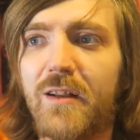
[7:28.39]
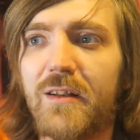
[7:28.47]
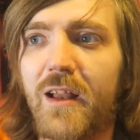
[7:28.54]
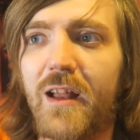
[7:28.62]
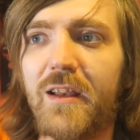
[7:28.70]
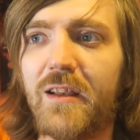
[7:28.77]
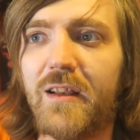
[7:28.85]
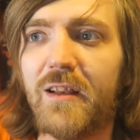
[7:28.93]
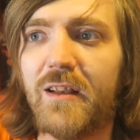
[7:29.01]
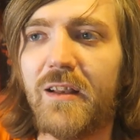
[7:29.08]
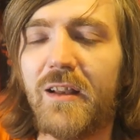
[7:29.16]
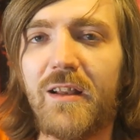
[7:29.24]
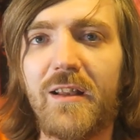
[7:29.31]
Like,
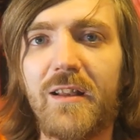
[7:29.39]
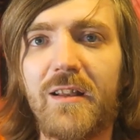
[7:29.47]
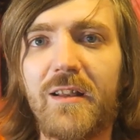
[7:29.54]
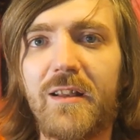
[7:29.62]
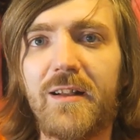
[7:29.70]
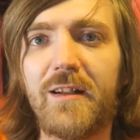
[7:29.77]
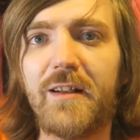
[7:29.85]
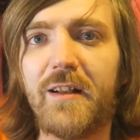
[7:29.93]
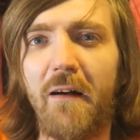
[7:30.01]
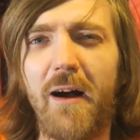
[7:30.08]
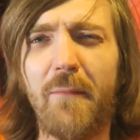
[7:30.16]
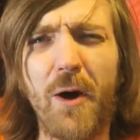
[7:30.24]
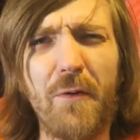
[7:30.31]

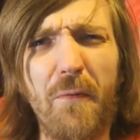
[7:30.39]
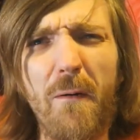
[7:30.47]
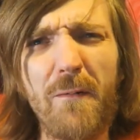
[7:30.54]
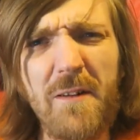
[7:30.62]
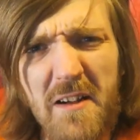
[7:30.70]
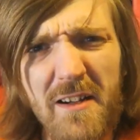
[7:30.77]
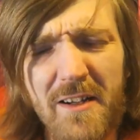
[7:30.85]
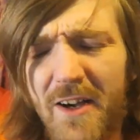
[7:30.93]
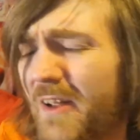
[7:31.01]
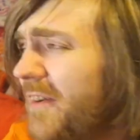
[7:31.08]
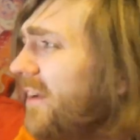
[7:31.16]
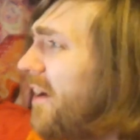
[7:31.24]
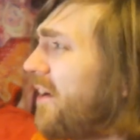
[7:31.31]
am I wrong? I
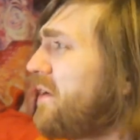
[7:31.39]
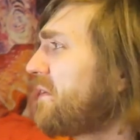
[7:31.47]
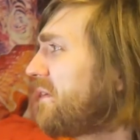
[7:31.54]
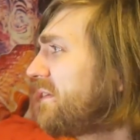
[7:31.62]
don't know.